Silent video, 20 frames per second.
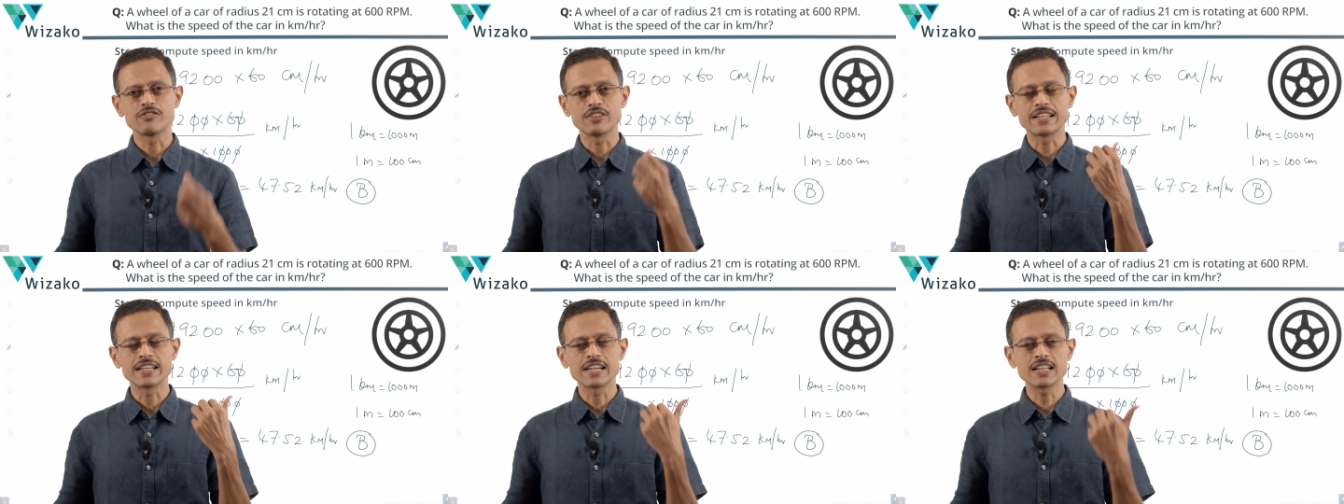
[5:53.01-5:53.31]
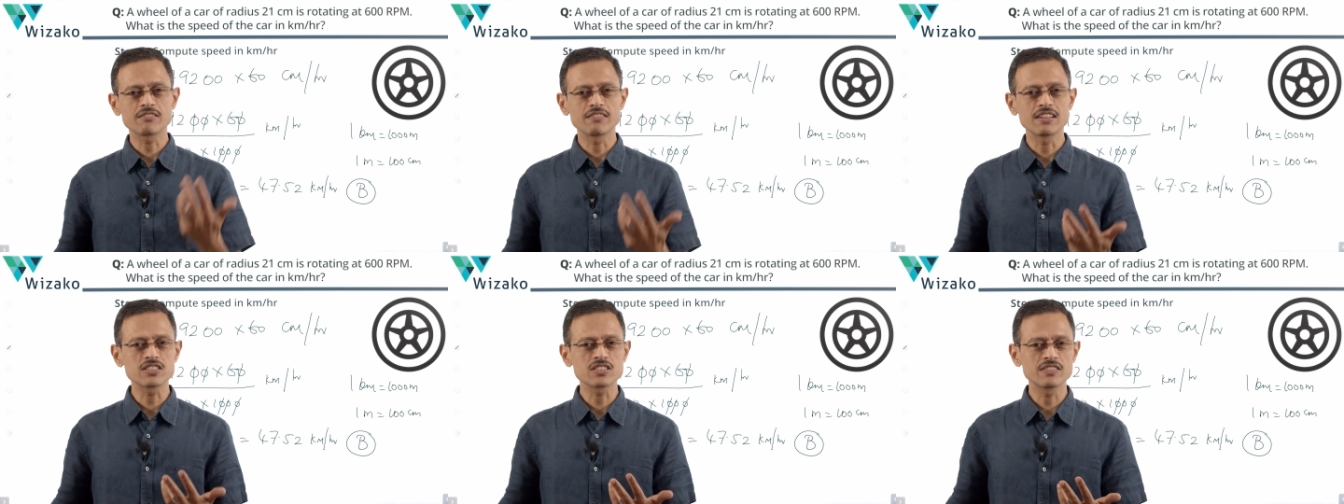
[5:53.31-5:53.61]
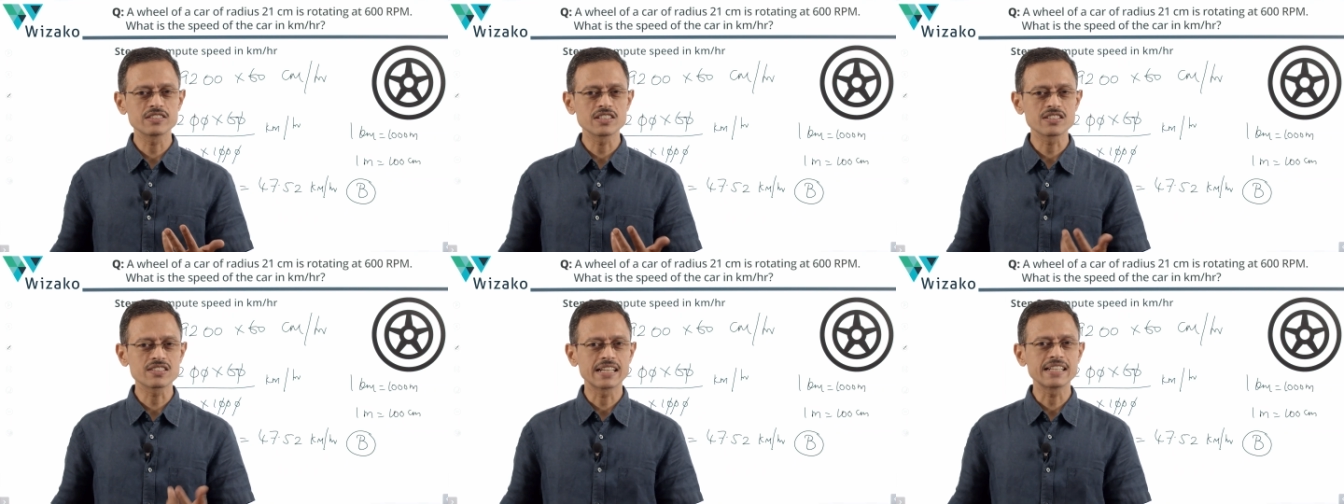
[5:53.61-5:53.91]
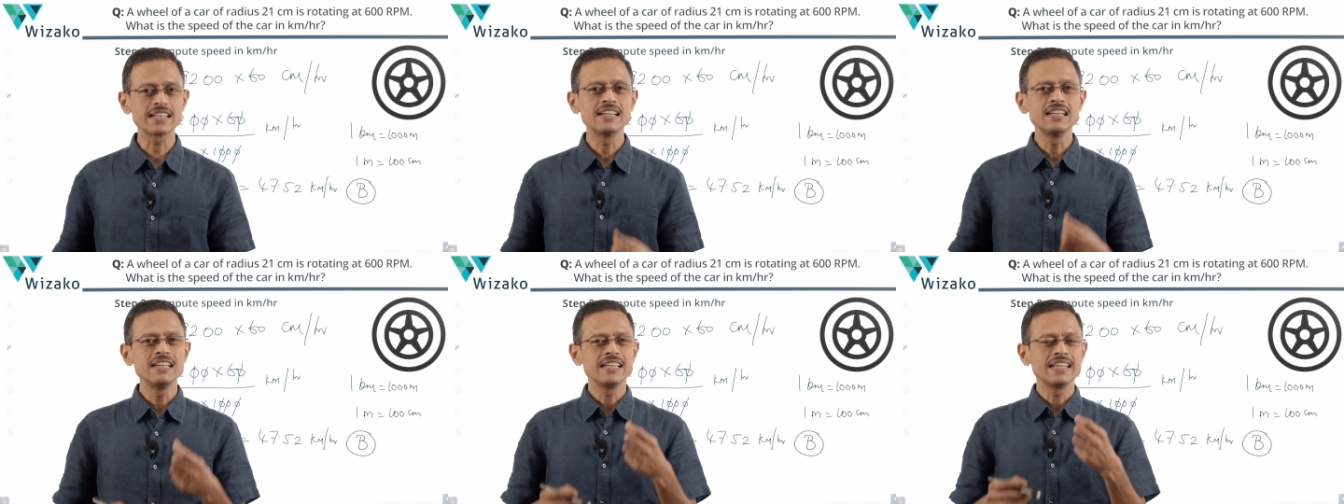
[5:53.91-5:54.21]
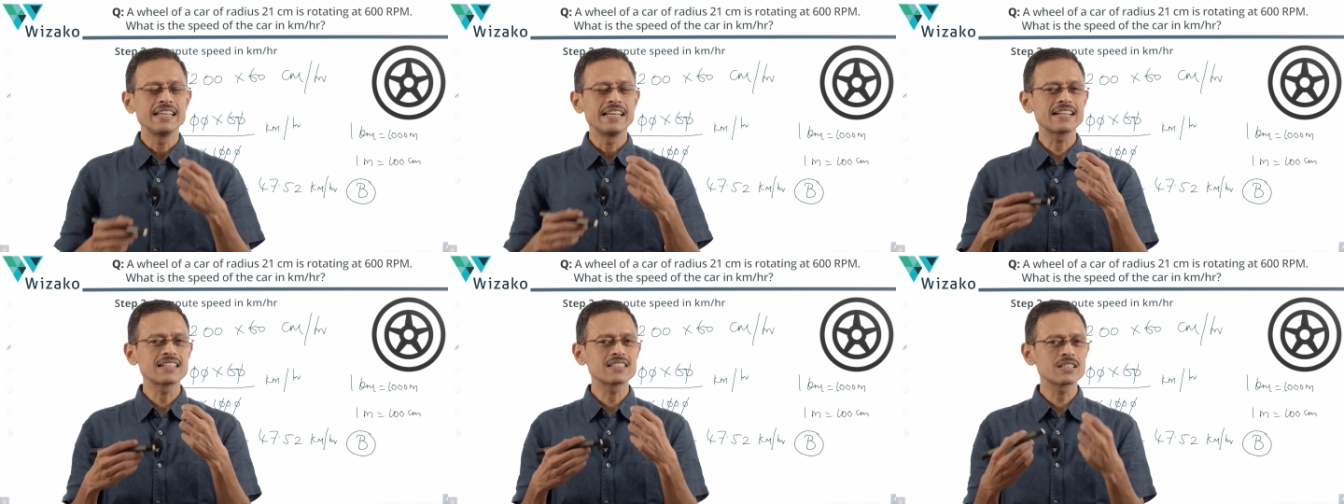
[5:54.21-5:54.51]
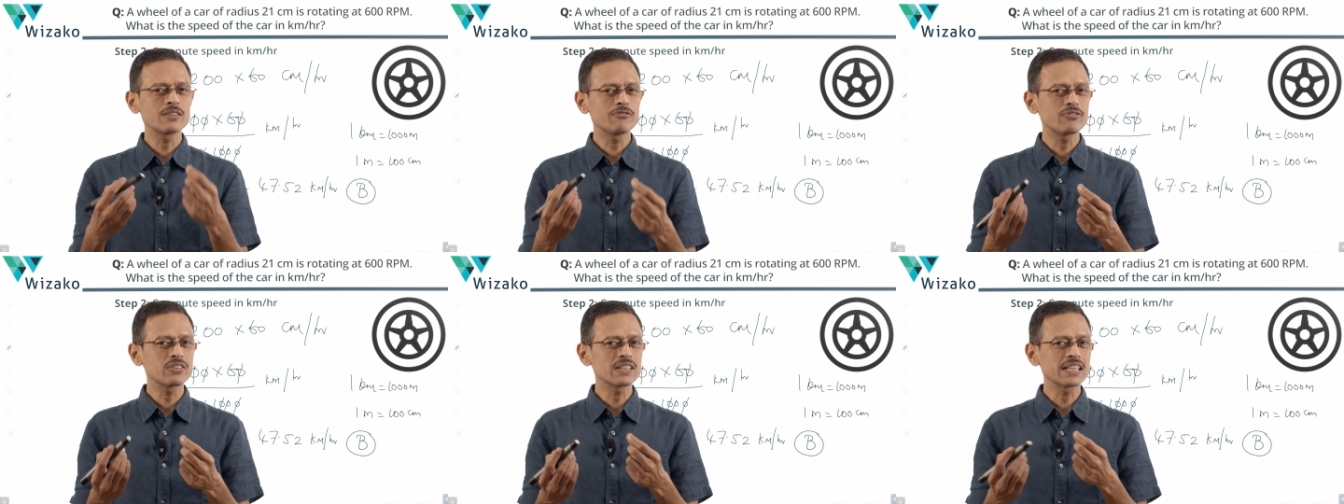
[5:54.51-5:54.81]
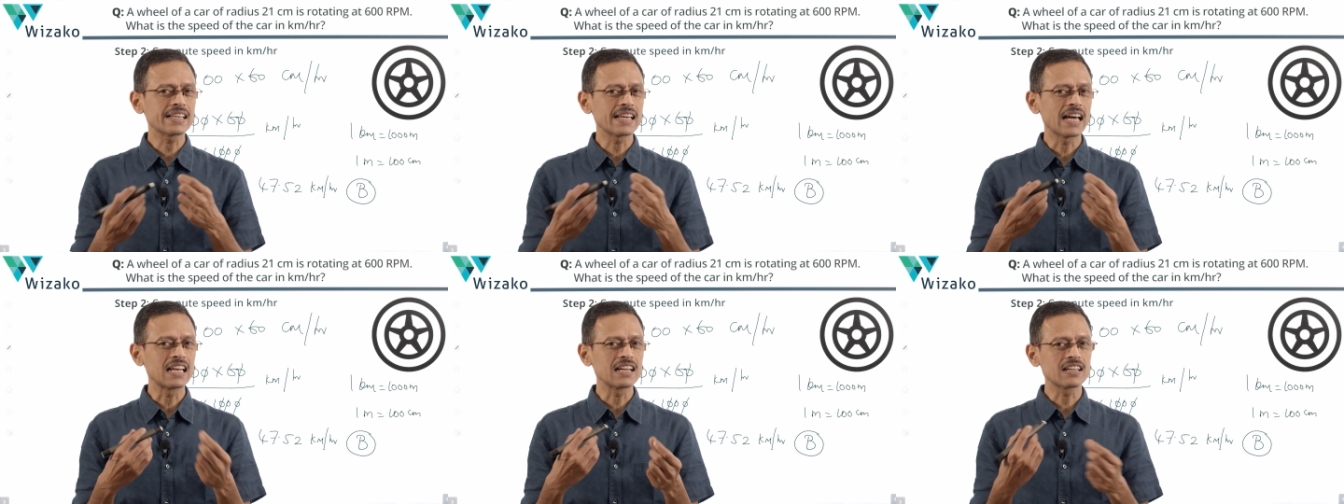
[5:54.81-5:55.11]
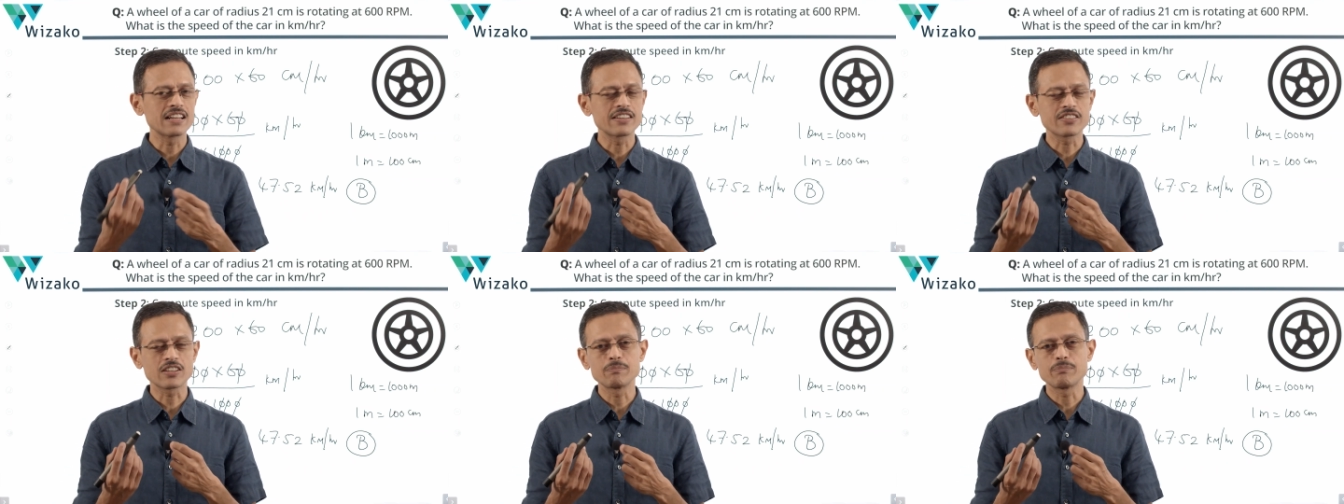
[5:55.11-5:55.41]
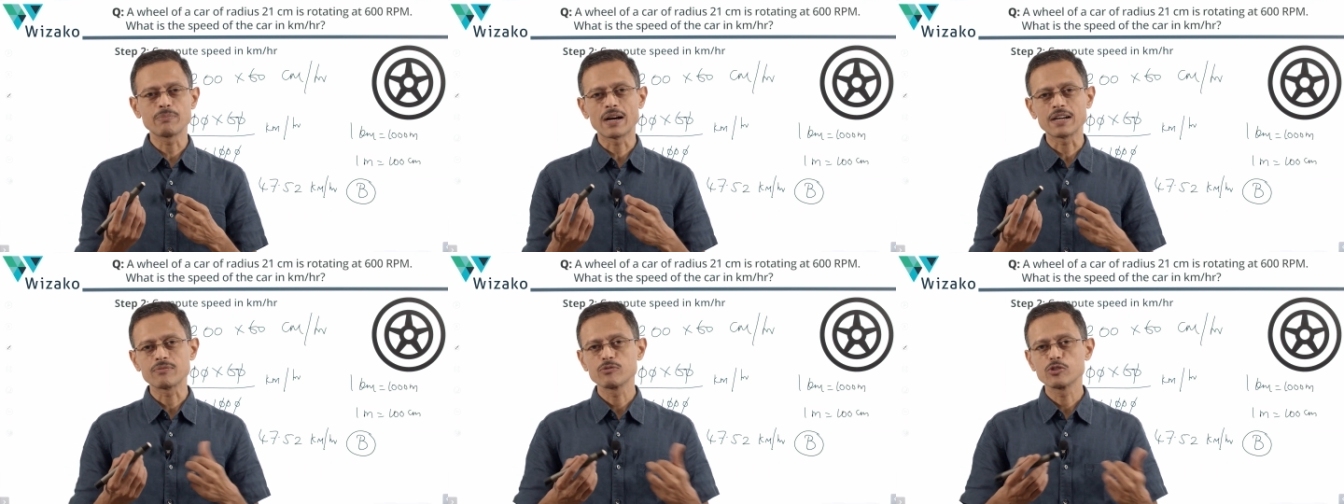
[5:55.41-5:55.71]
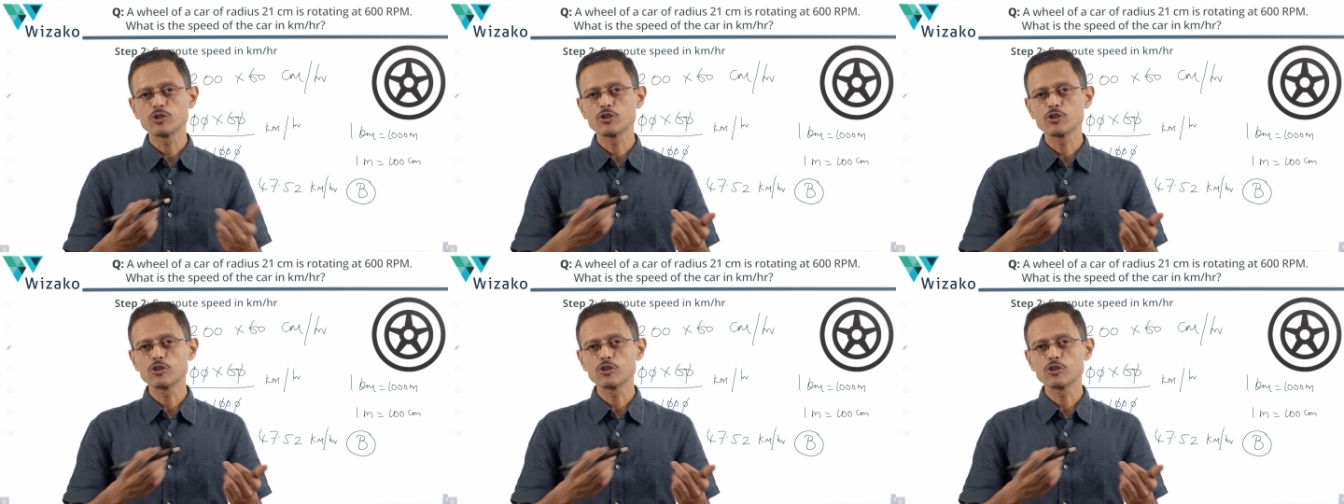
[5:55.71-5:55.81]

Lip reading: If you get a question of this kind, except for the calculation part,